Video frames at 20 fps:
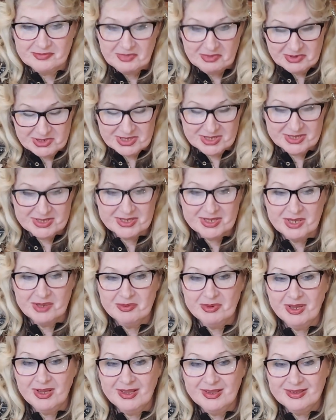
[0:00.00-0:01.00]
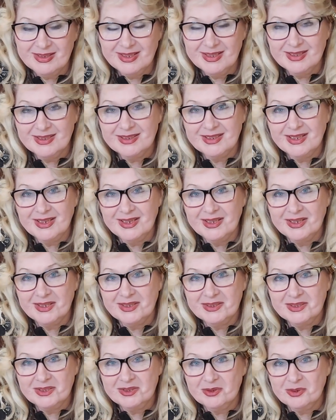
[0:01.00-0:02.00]
we just came in and the
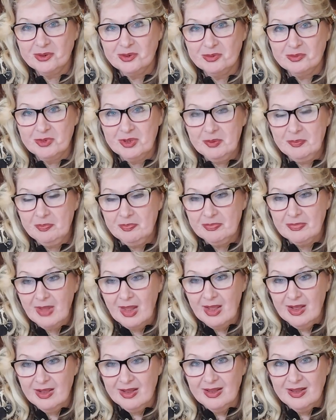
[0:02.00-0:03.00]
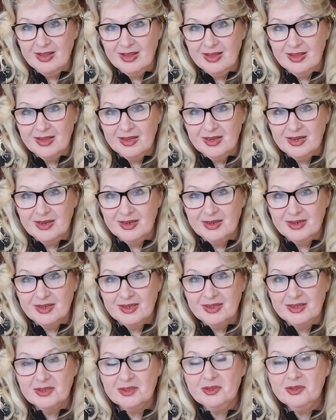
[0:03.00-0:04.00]
lady told me,
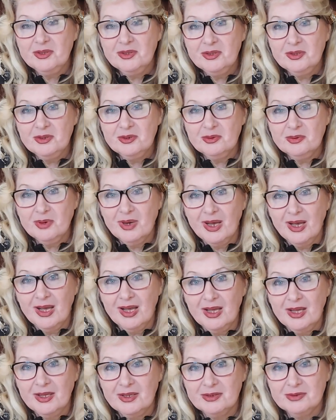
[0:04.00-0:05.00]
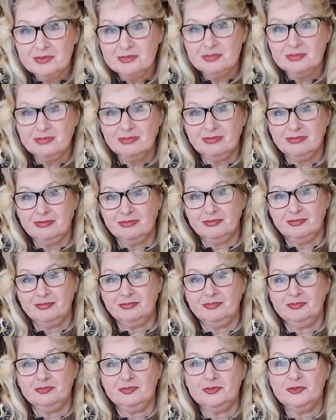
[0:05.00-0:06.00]
you are
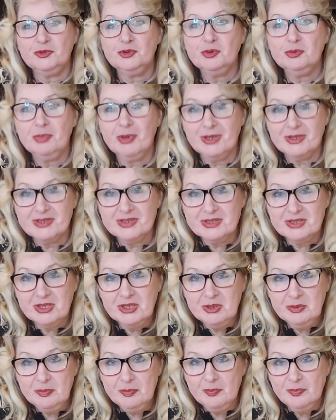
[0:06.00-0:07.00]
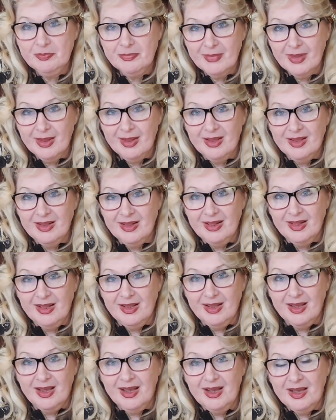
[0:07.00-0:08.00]
too busty
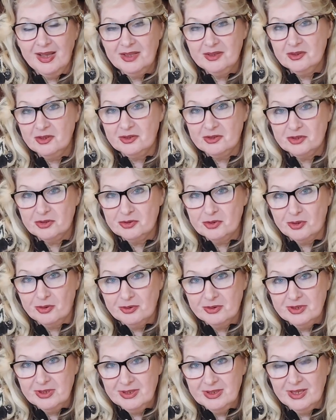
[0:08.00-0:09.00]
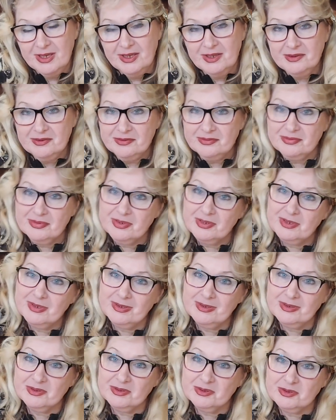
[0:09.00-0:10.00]
and not tall enough.
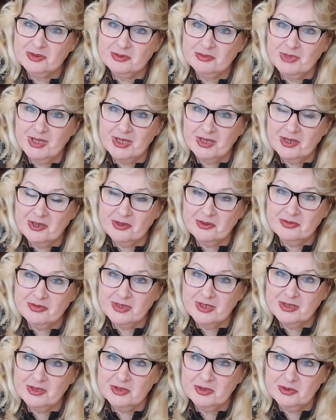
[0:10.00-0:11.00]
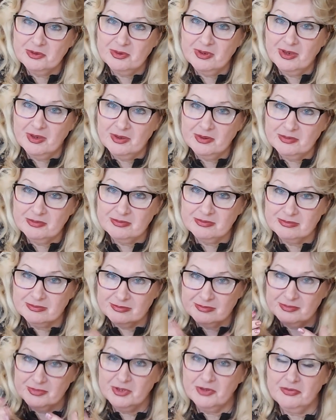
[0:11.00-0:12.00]
To my girlfriend, you are,
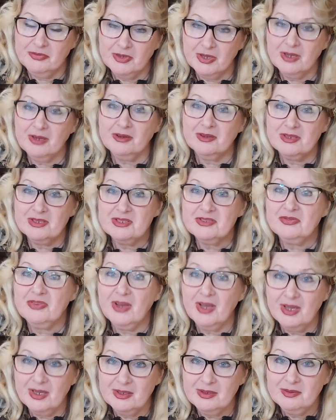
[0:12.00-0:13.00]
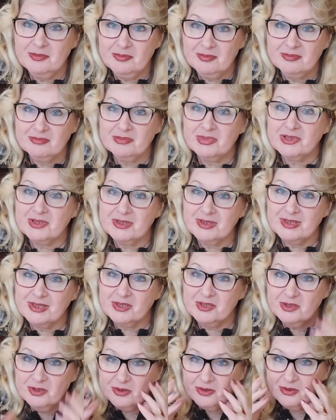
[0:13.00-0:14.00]
your figure is fine, but
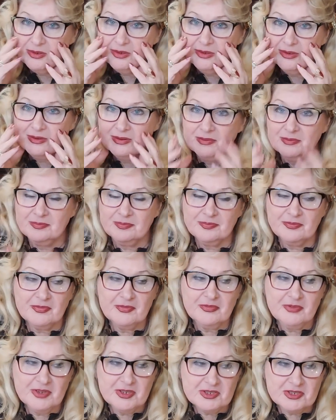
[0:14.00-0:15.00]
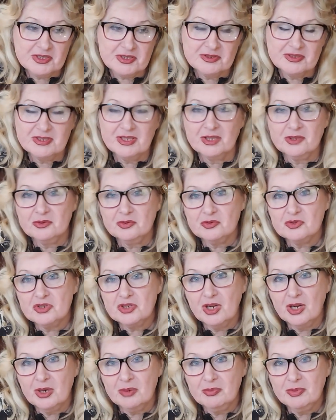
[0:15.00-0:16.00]
your features are too
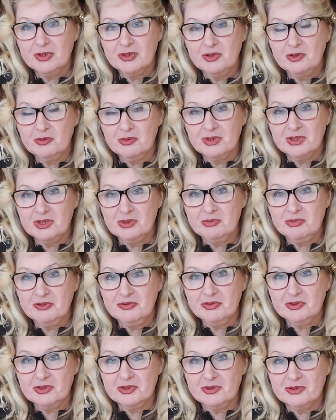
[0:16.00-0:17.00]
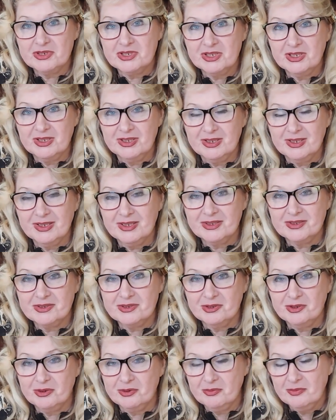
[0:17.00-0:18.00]
sharp and you wouldn't be photogenic.
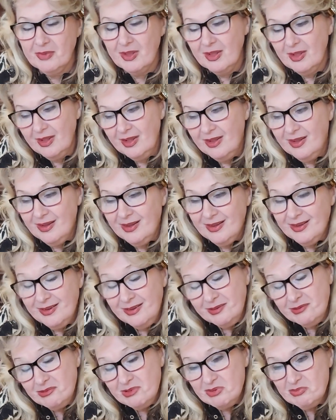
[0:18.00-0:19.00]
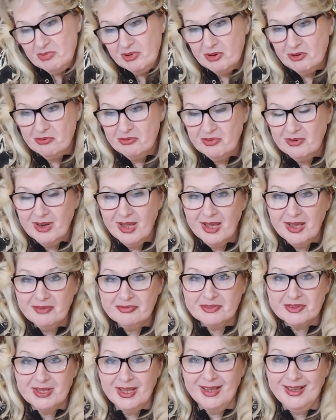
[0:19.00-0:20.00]
So we both
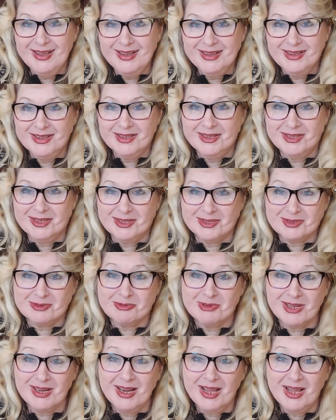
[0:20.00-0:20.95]
left. We